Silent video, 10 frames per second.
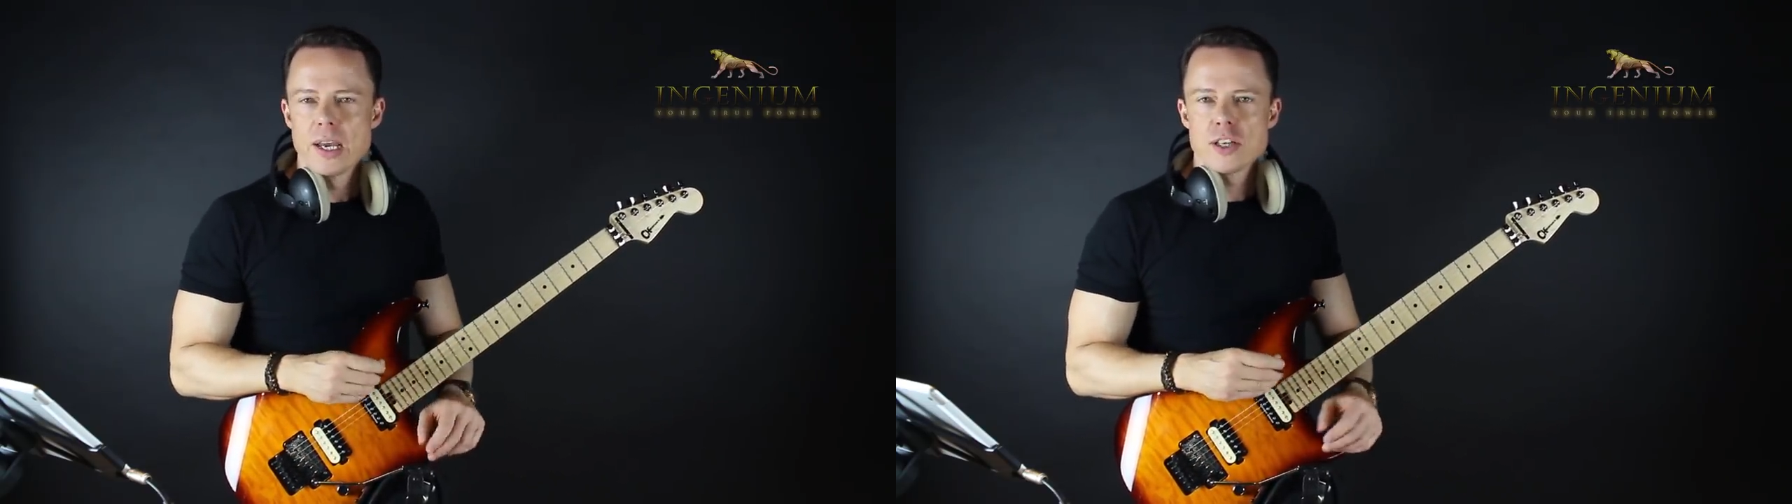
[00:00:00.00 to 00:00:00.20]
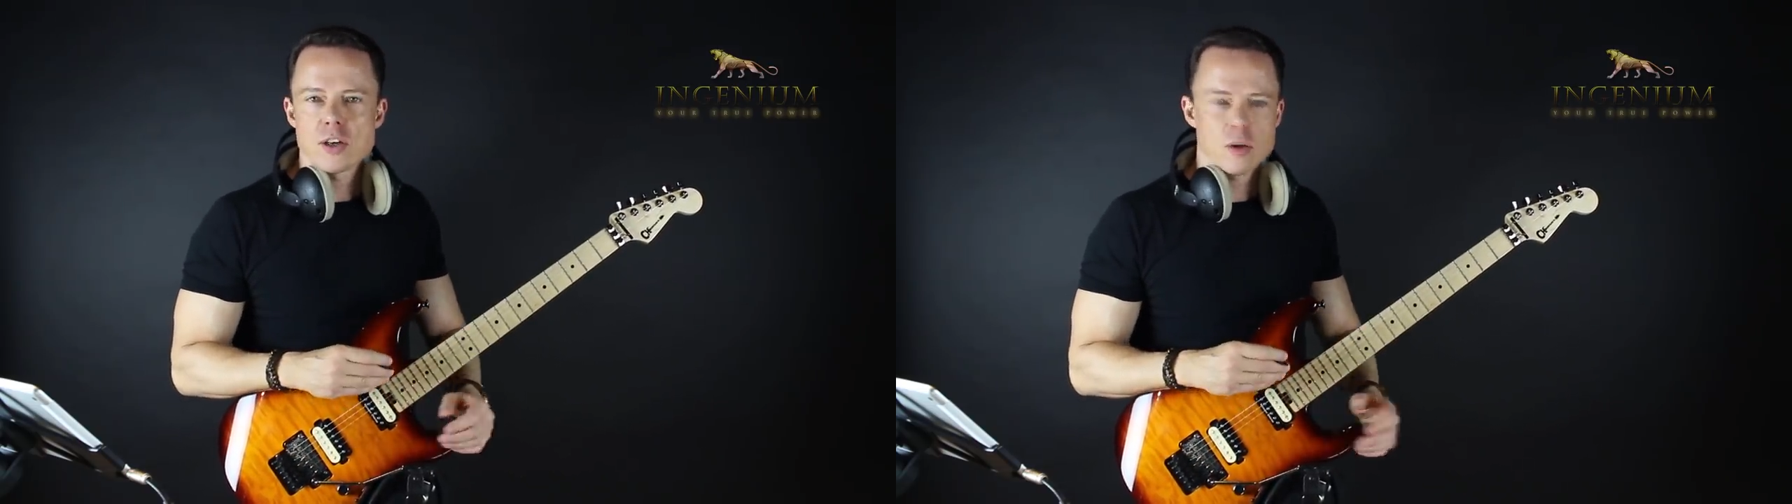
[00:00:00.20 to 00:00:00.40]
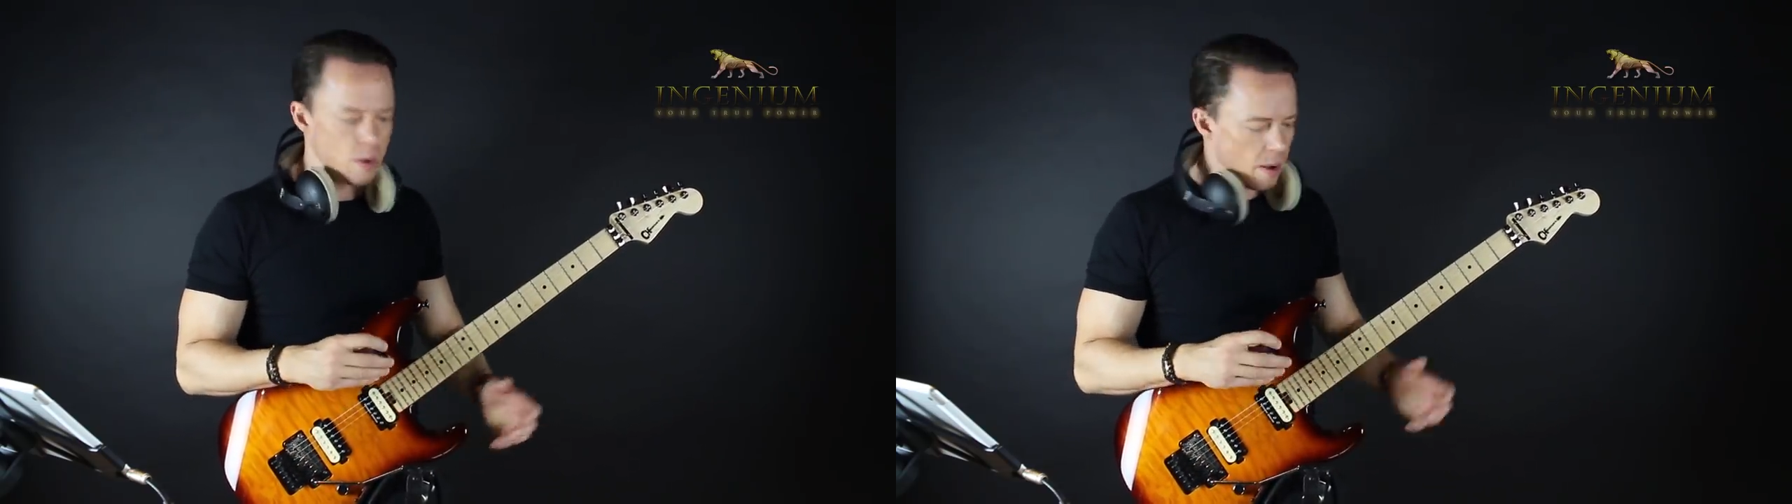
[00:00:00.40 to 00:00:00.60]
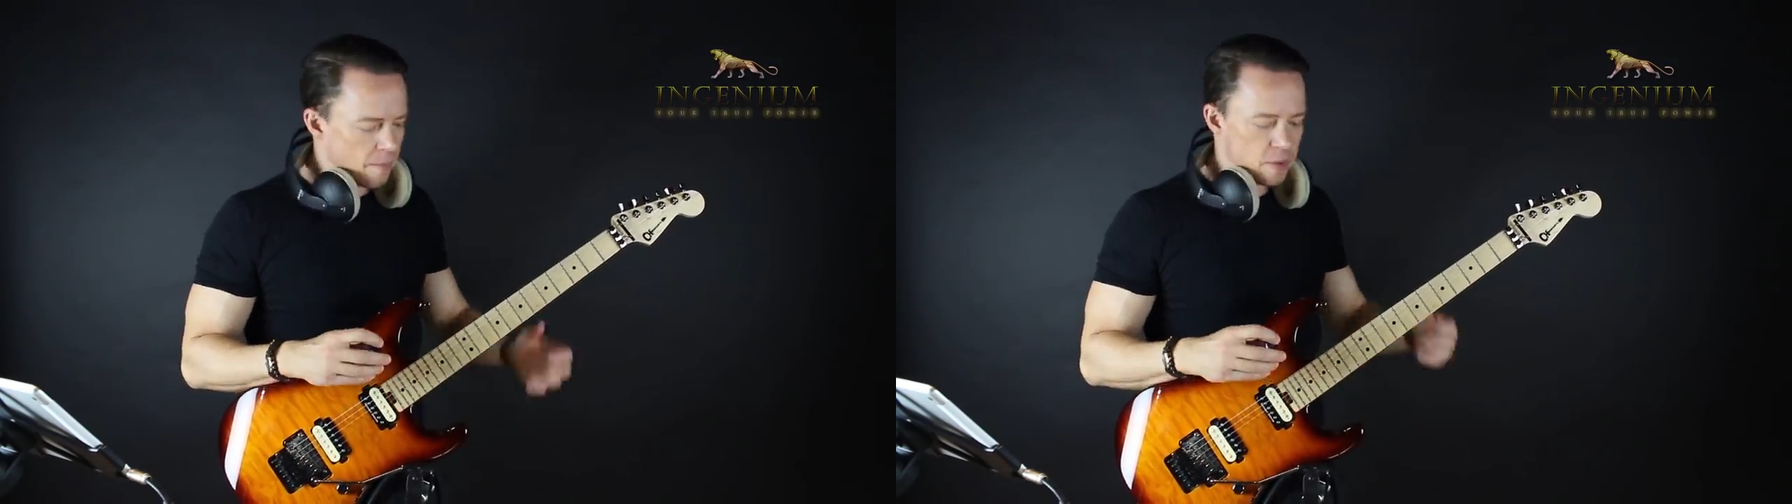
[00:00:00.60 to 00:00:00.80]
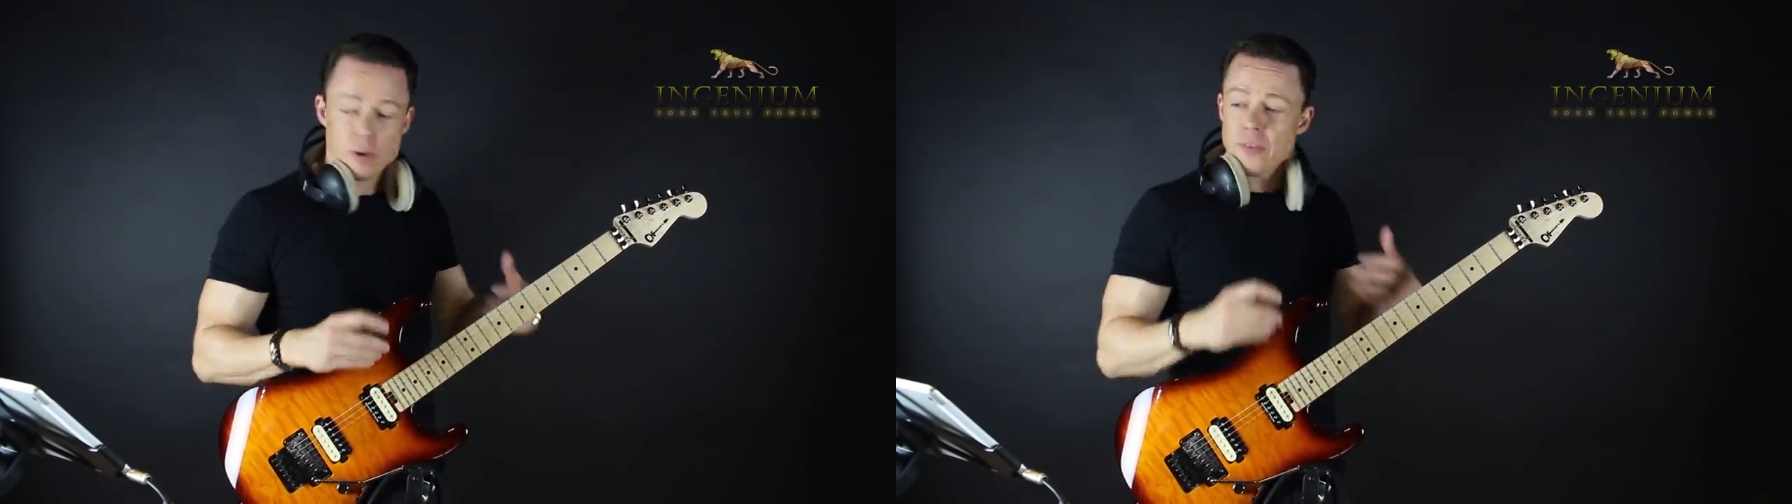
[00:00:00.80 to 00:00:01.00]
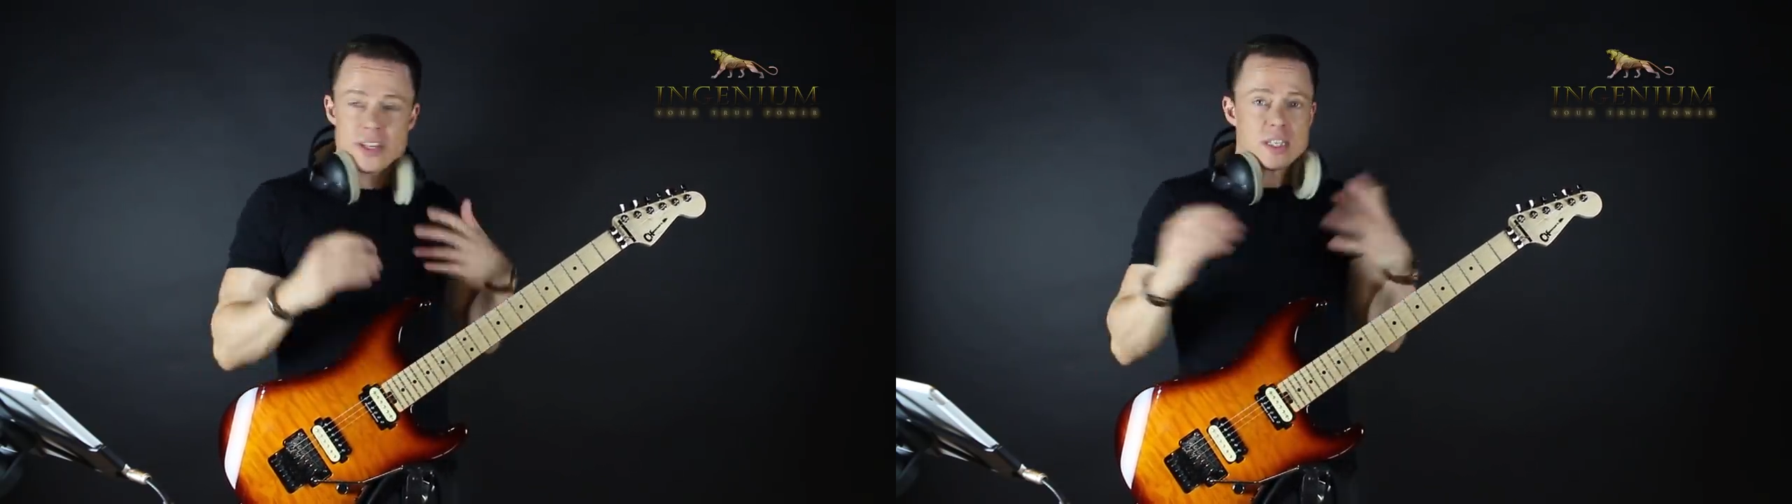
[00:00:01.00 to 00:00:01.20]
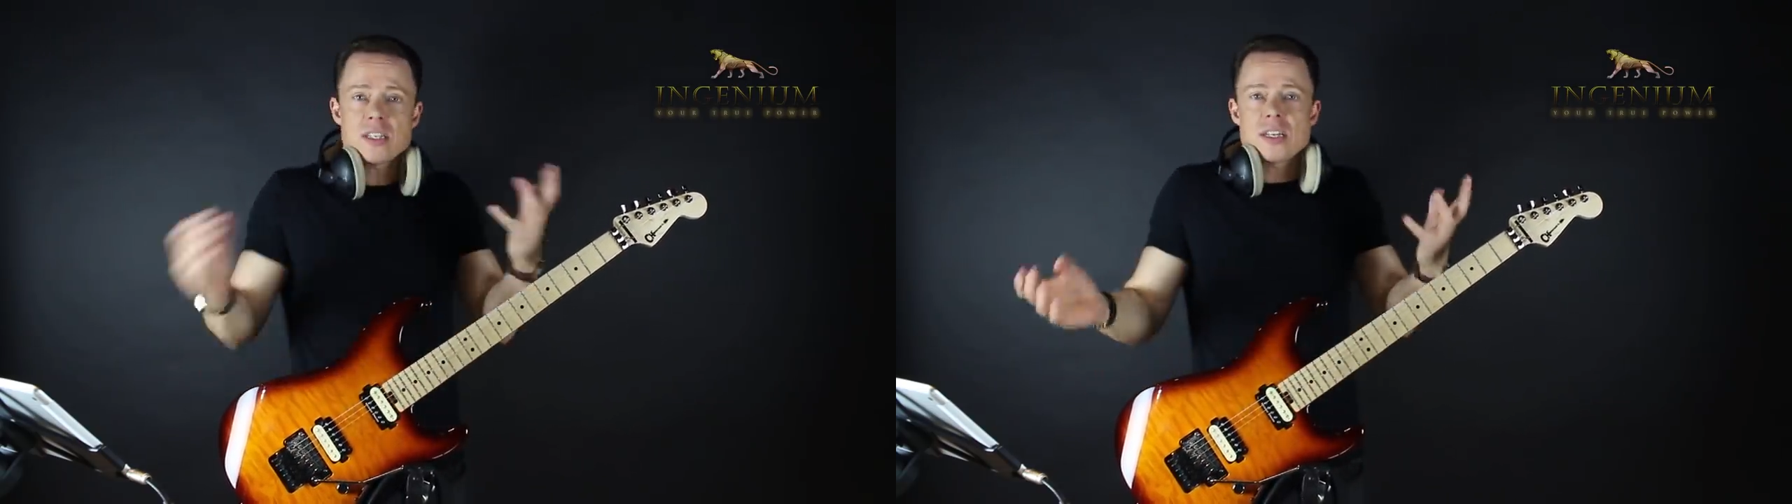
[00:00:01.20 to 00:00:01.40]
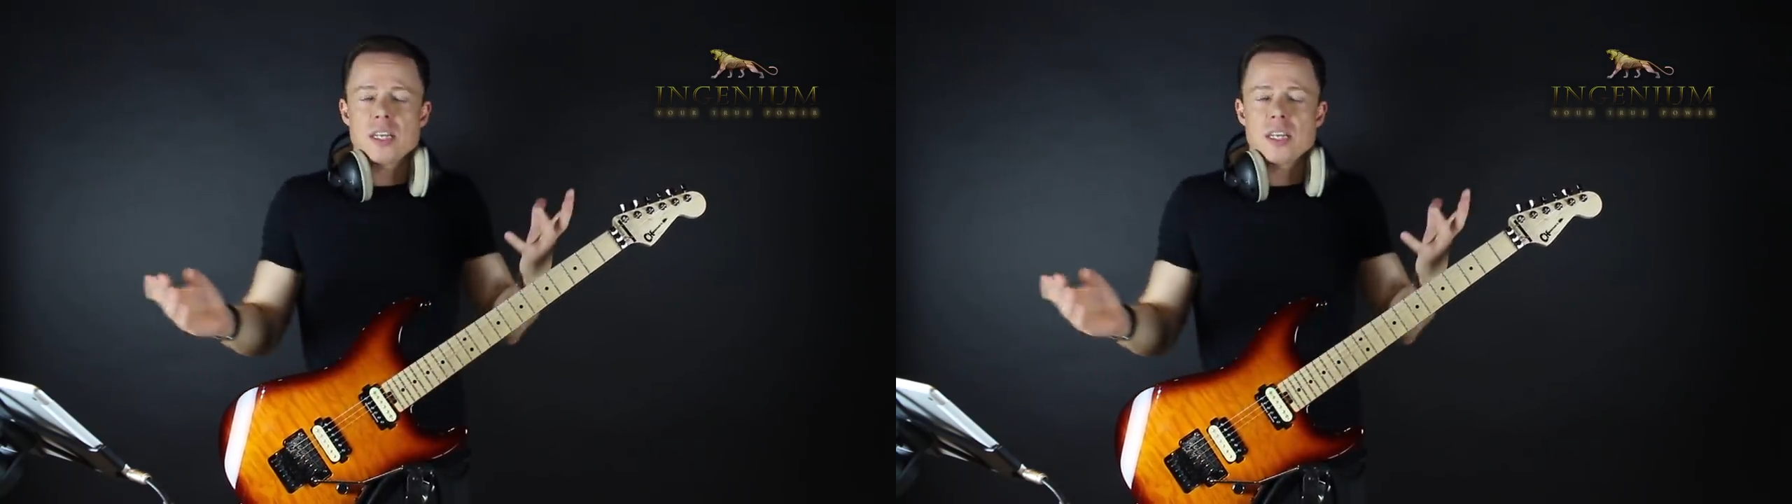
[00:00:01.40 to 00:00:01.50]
So, so, and this is a